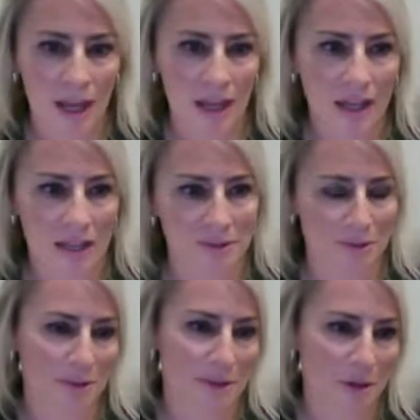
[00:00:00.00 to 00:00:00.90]

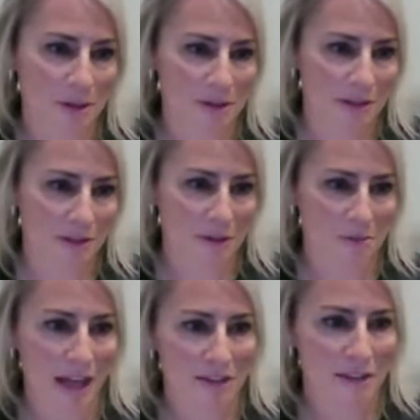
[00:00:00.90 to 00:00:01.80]
And so,
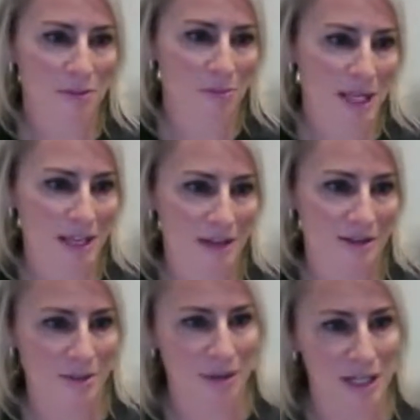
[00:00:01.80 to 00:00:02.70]
rather than be
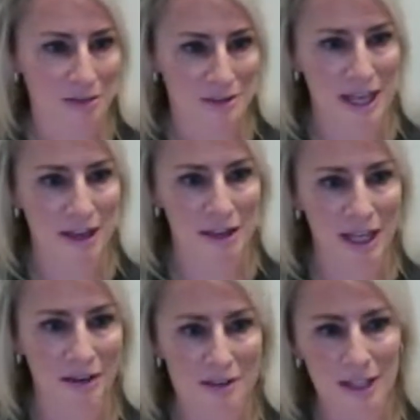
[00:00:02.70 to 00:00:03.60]
somebody who sat on the
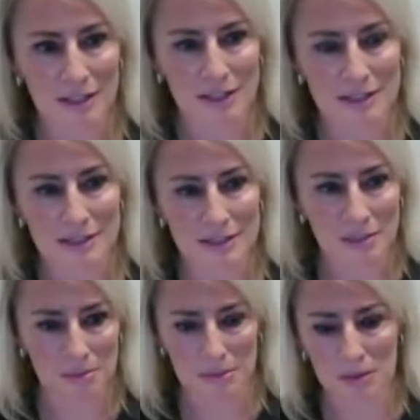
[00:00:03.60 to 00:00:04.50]
outside of the
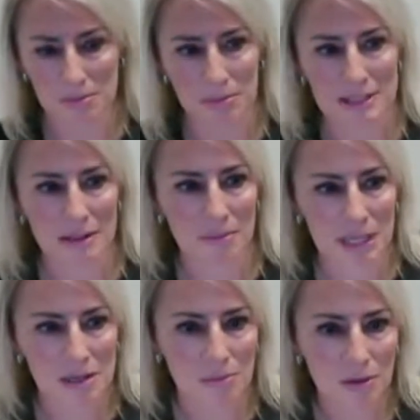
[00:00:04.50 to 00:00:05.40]
system, to be
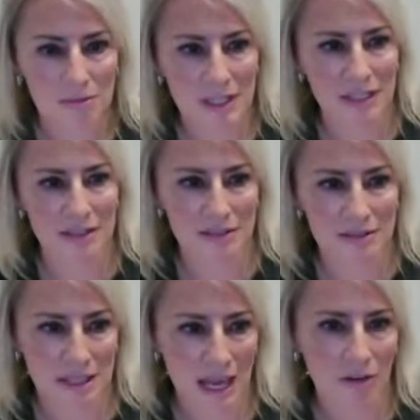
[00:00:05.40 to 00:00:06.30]
somebody who moved in and
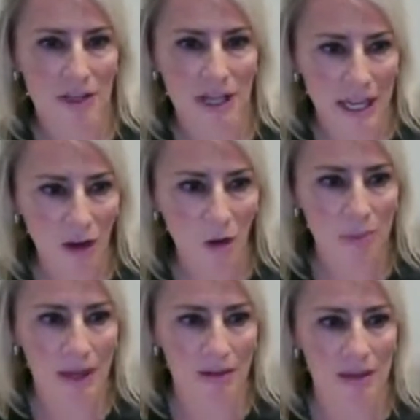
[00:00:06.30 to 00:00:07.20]
said, how can I
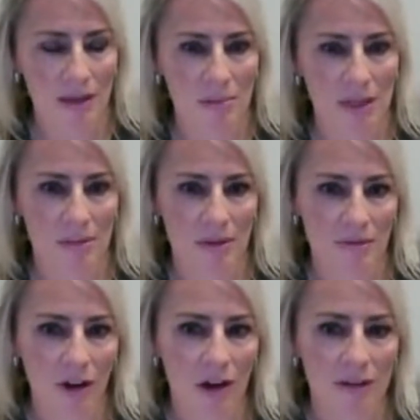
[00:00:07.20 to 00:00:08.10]
help? How can I be
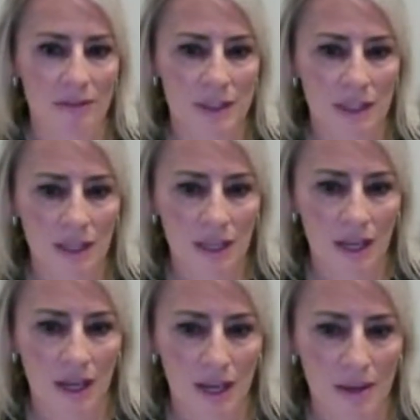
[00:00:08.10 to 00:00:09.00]
involved?
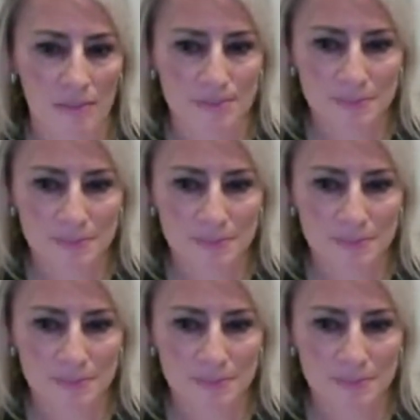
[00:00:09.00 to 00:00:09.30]
I'm,